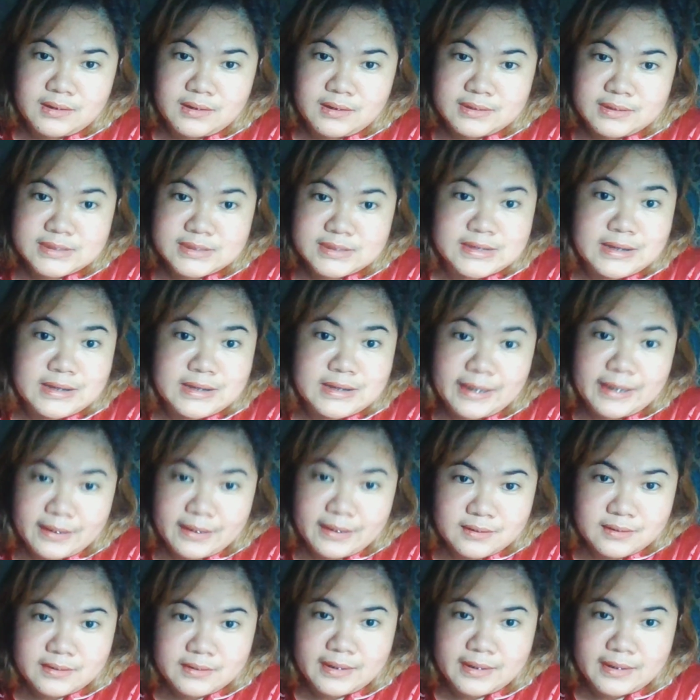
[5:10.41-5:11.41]
select
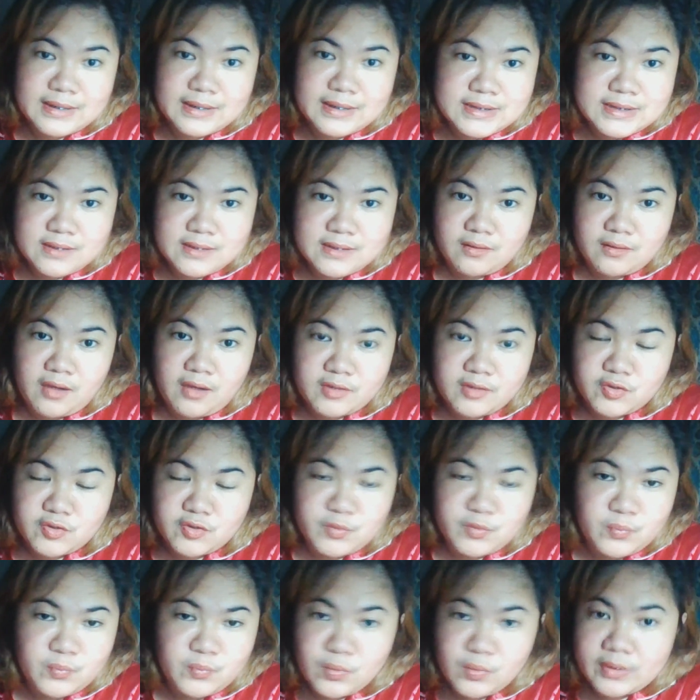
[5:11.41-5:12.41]
a slot or
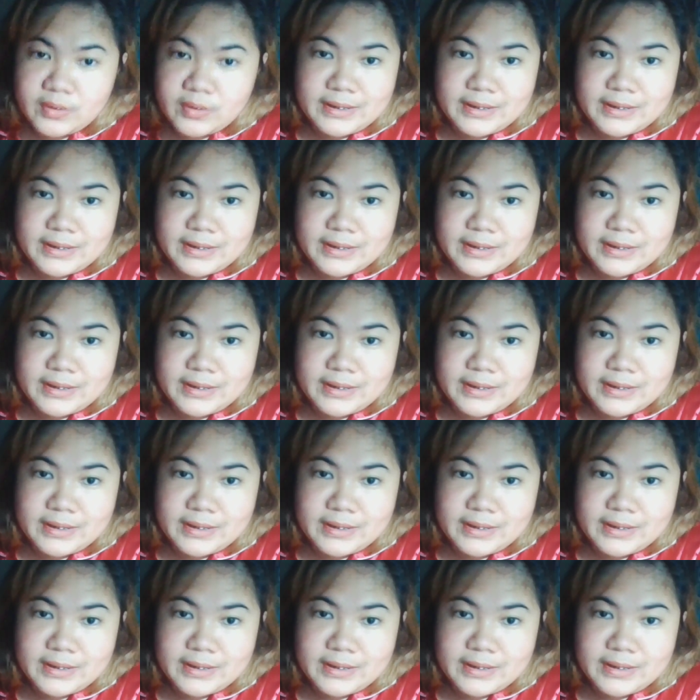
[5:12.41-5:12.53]
book